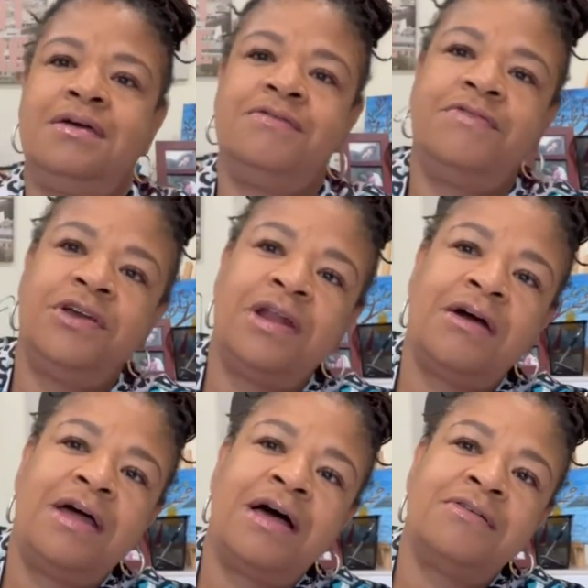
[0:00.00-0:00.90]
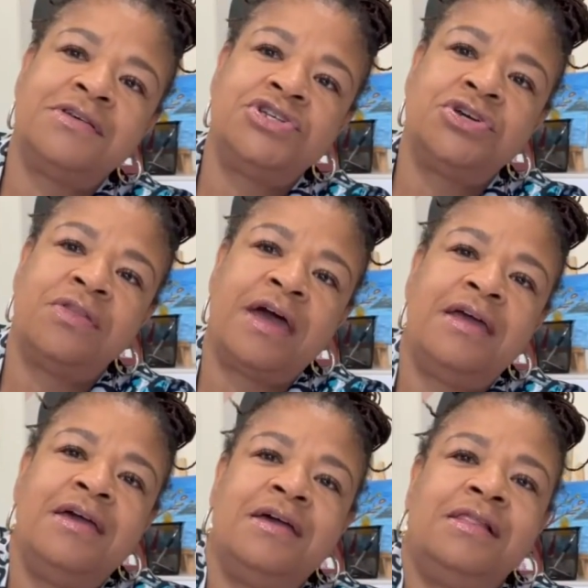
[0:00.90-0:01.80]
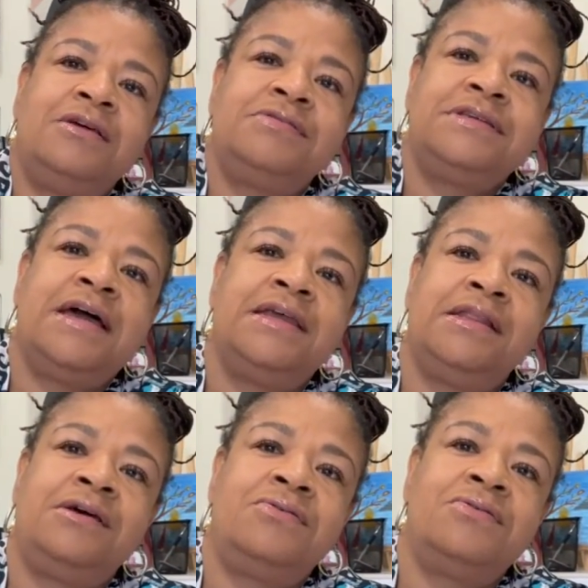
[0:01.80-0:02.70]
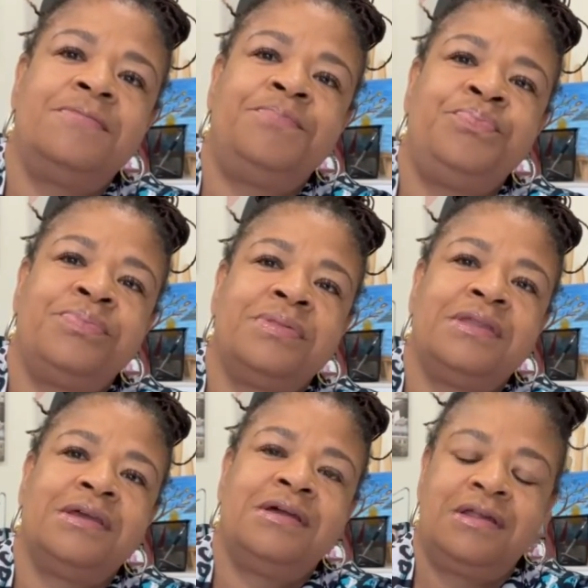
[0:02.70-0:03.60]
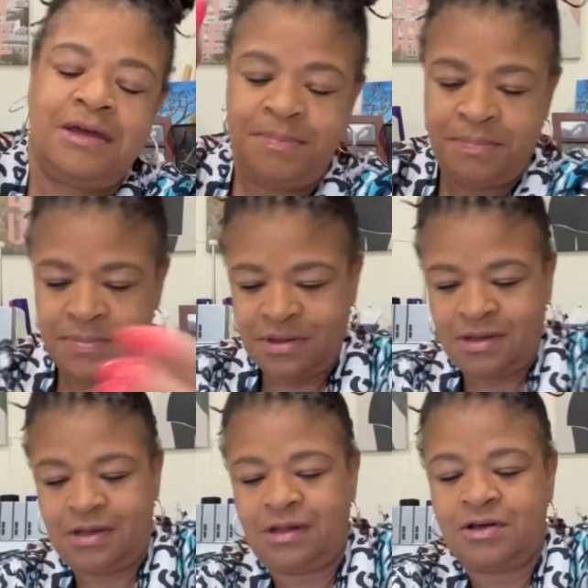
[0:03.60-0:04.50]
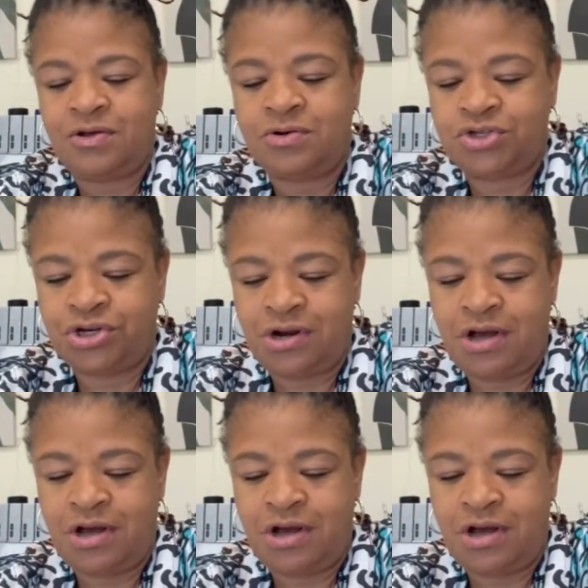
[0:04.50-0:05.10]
Figuring out how to show that little tiny little clip closure.